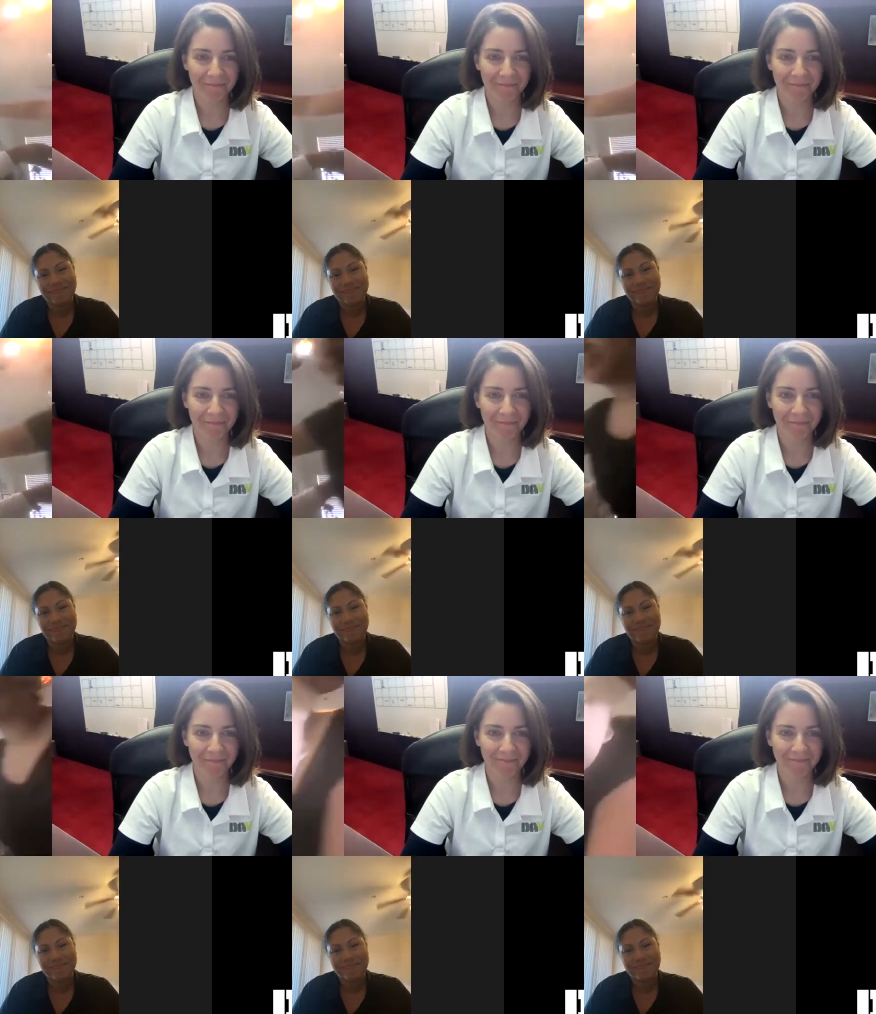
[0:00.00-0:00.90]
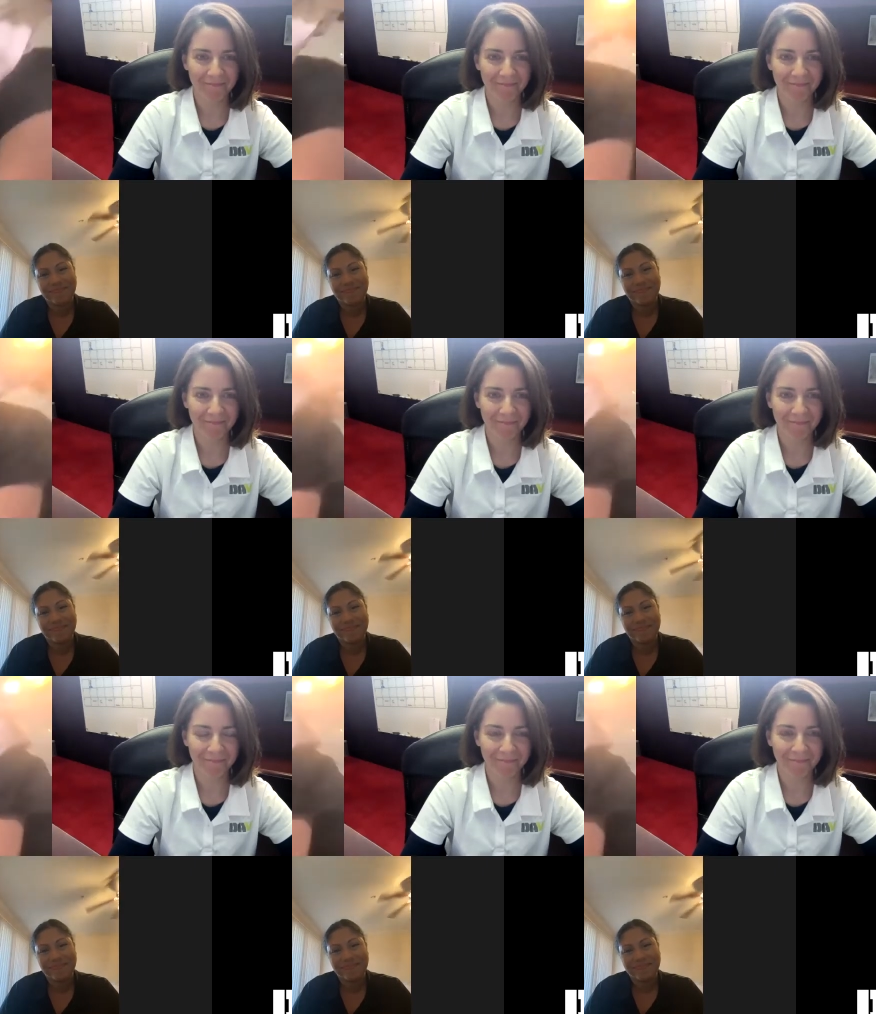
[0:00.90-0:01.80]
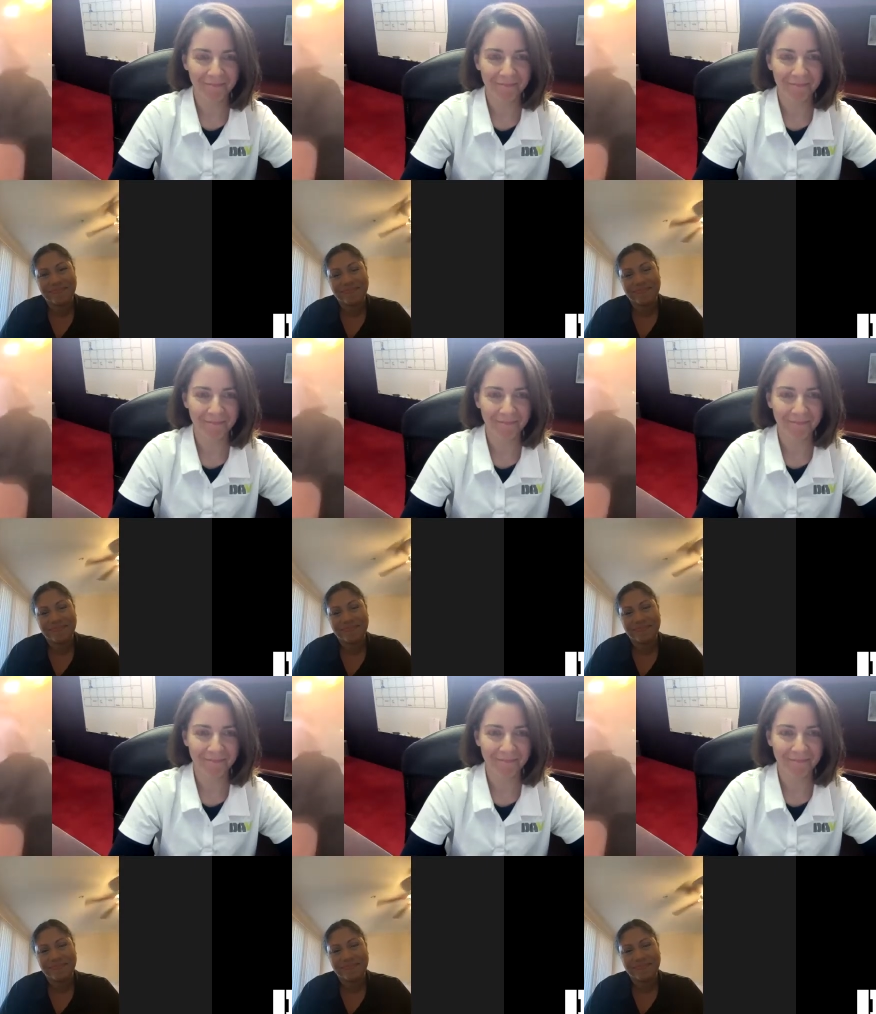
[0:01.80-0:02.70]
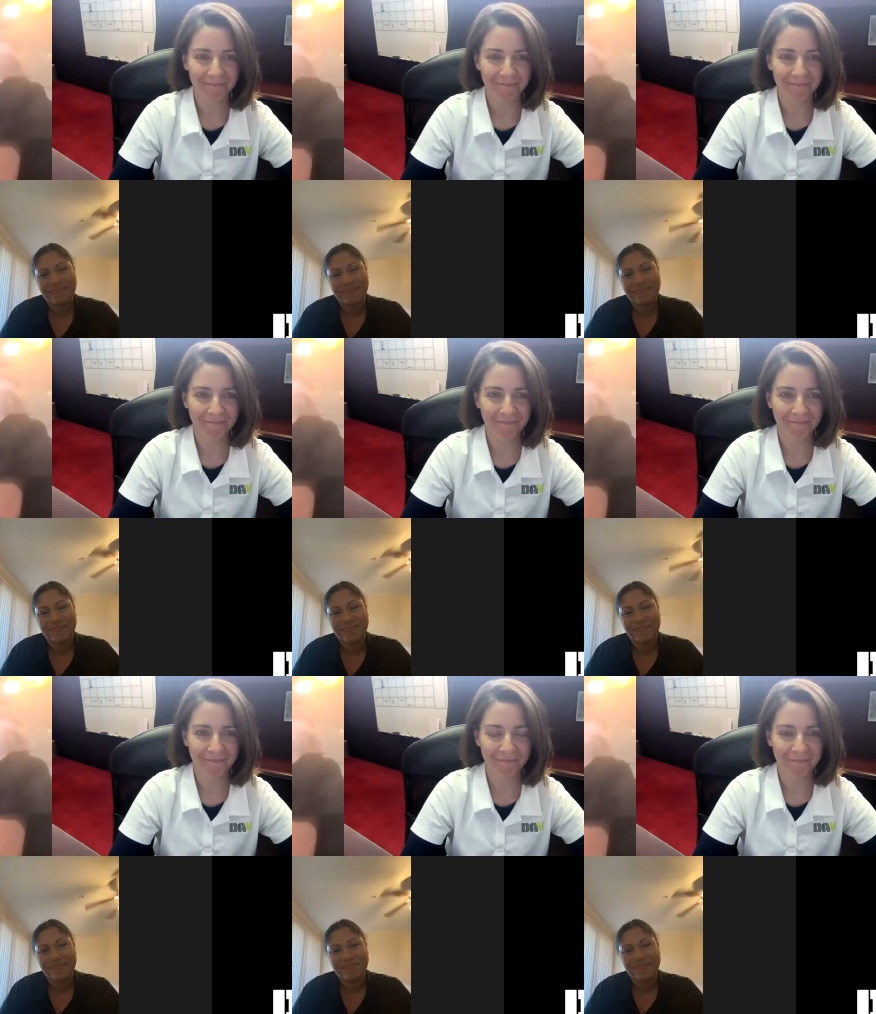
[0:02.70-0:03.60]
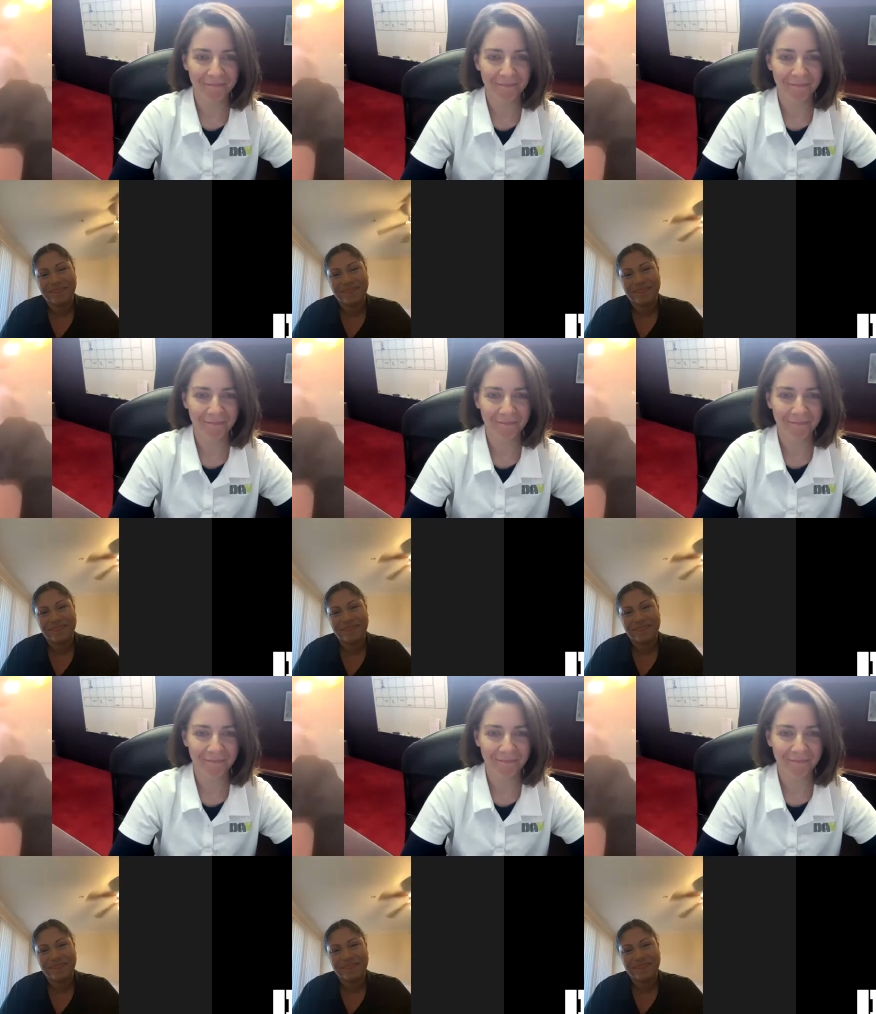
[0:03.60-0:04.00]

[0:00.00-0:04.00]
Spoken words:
(silence)